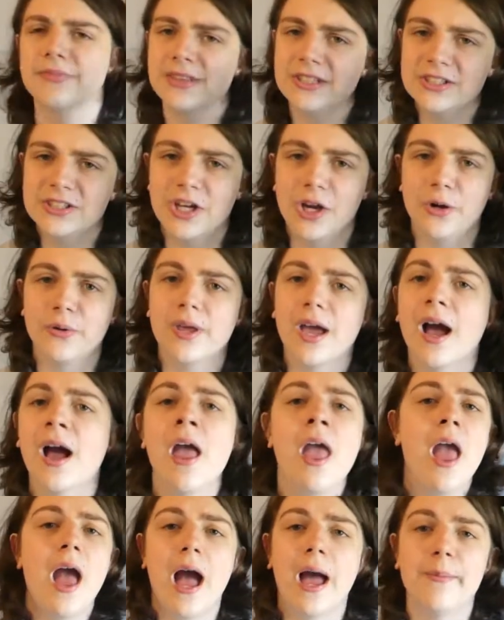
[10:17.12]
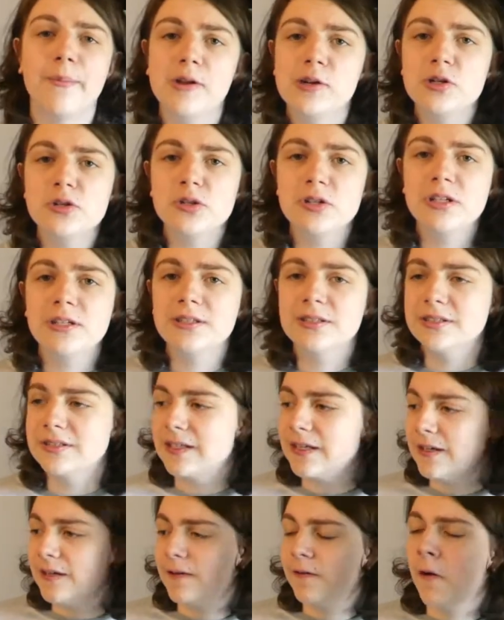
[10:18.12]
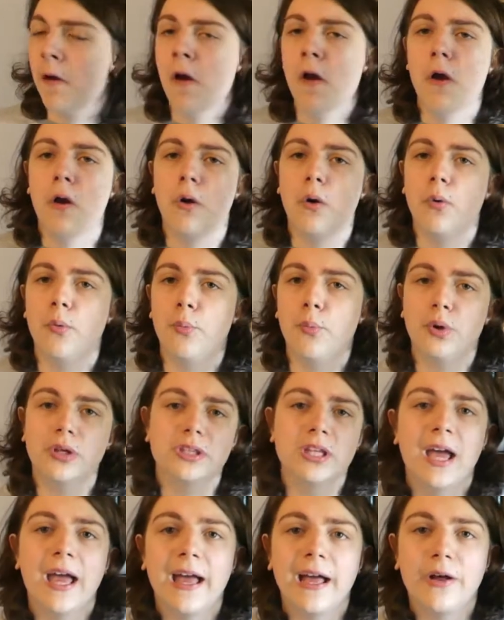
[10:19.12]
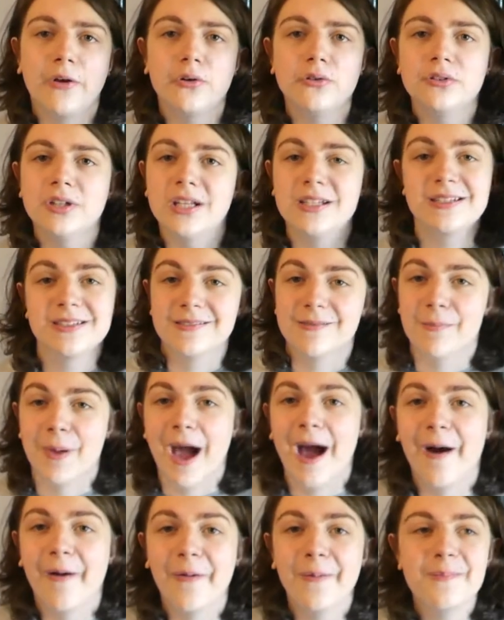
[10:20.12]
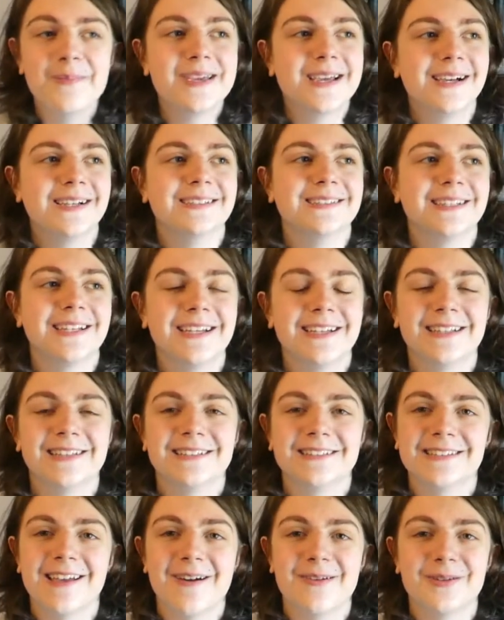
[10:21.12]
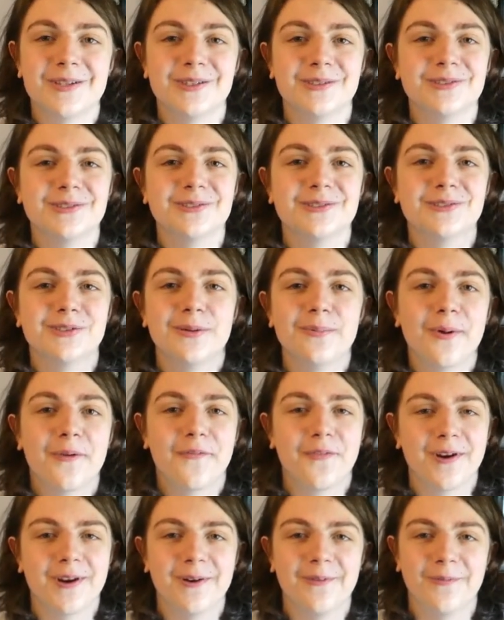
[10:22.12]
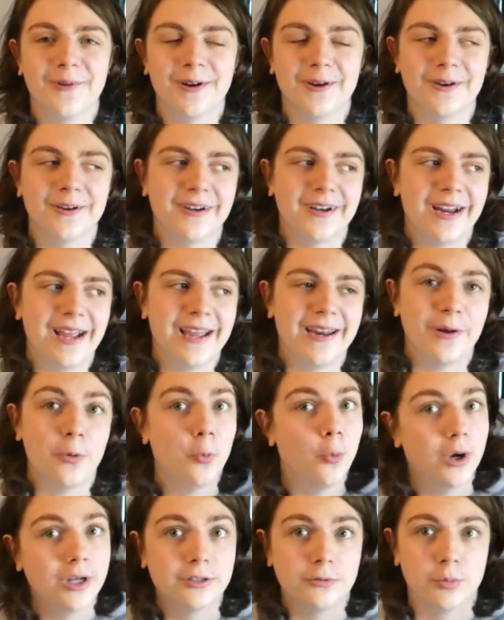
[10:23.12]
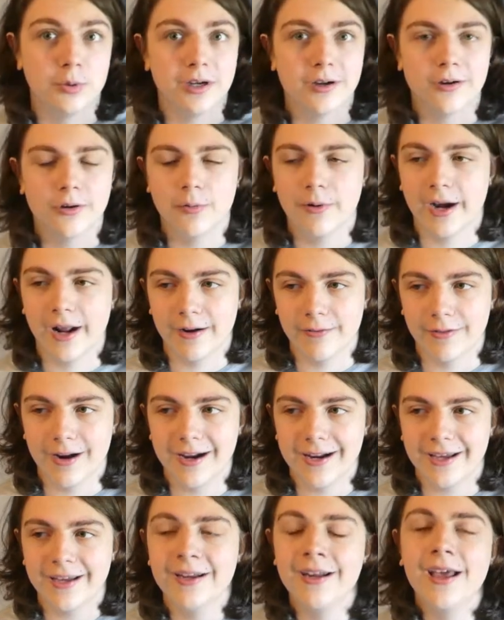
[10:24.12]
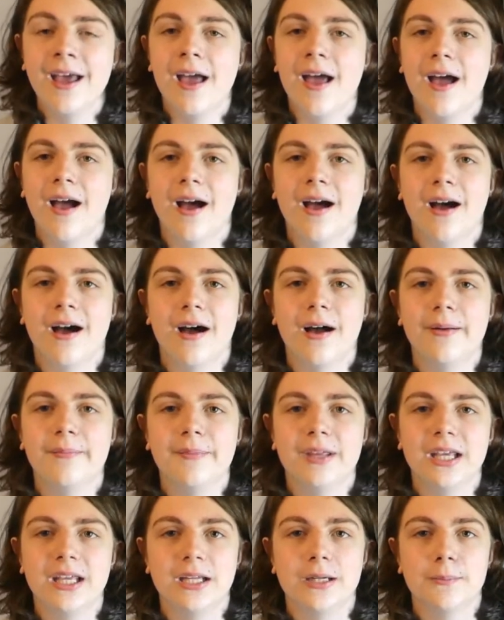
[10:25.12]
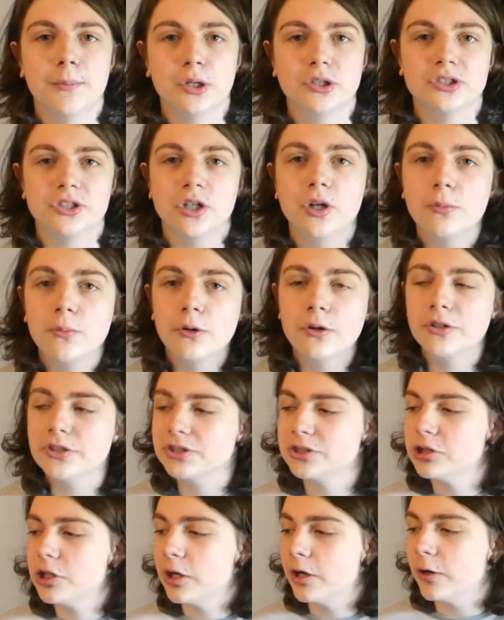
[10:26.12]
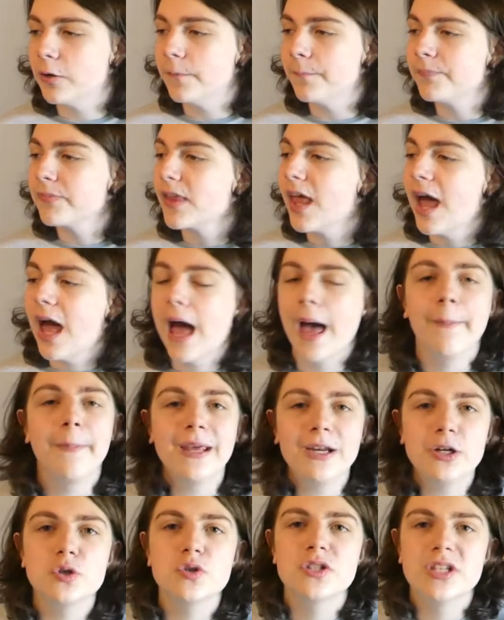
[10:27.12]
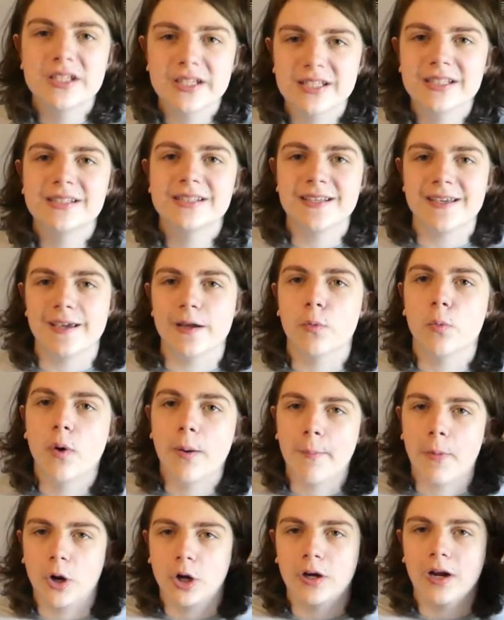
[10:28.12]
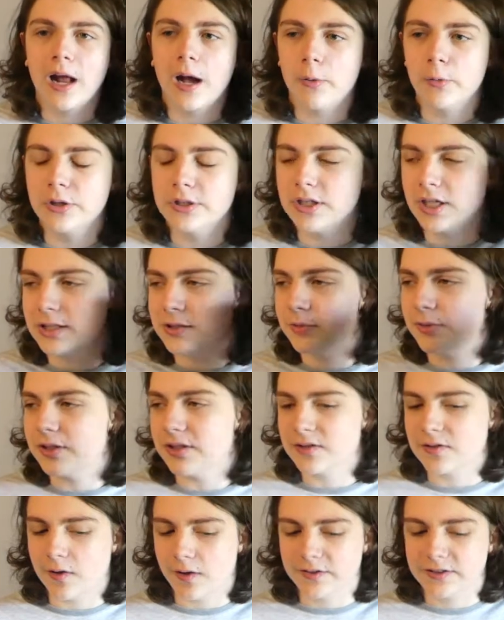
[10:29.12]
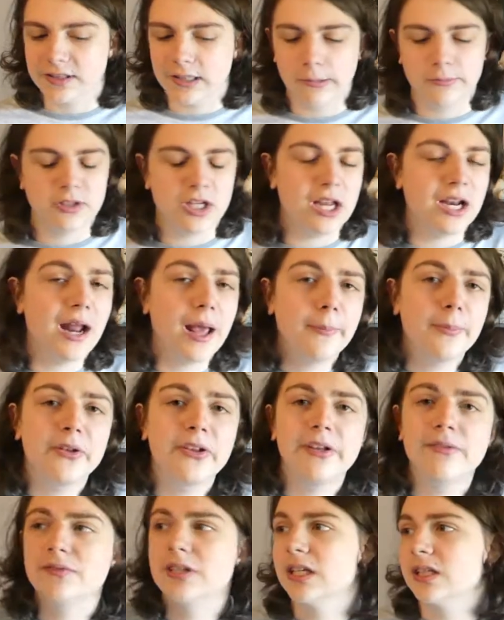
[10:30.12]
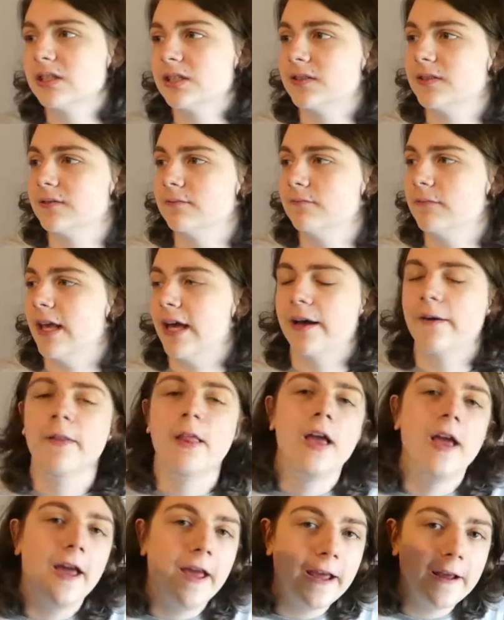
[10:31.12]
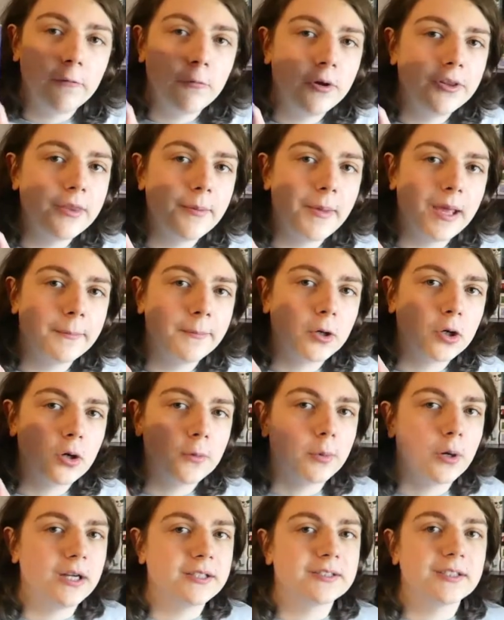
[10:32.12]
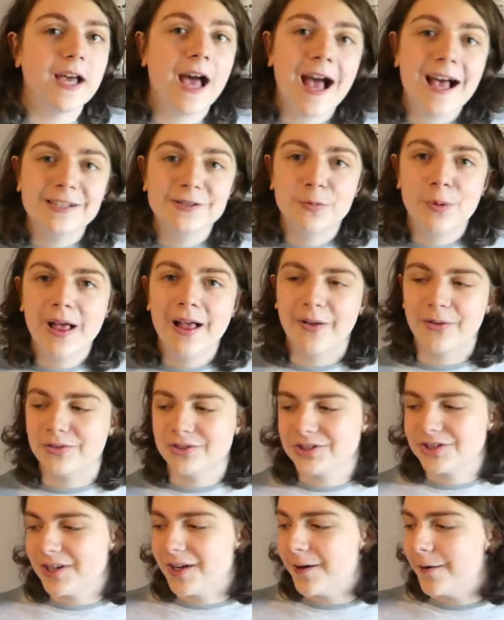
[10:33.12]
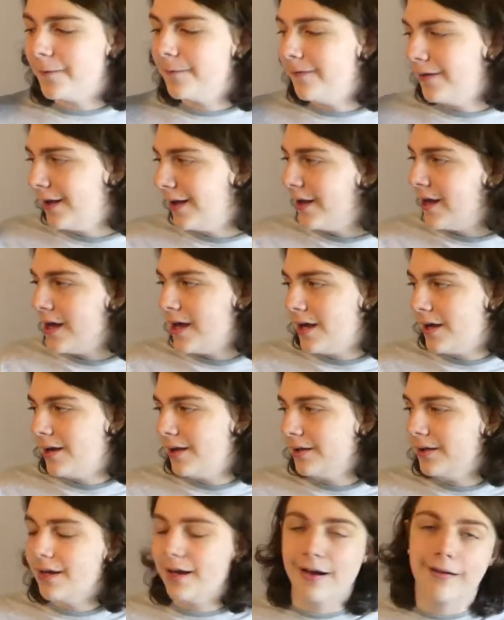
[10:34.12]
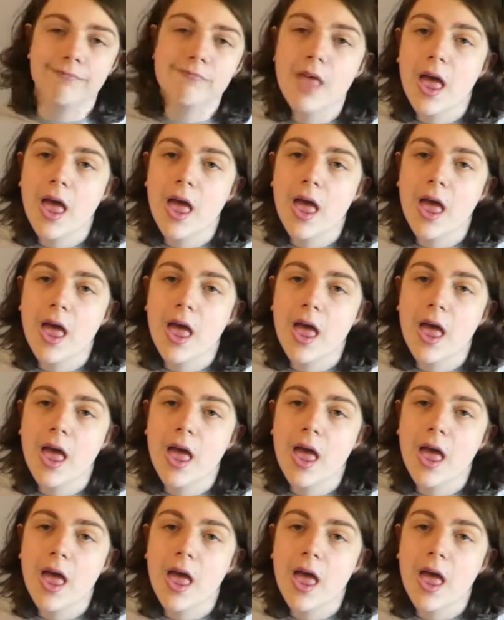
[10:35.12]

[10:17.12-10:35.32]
So, yeah, I'm interested in seeing what the hell this is about, because it sounded super freaking weird, and it was weird when I read it in Barnes & Noble, so I'm interested to see what Margaret Atwood does with this concept, and I believe this, yeah, it won the Man Booker Prize as well, so, yeah.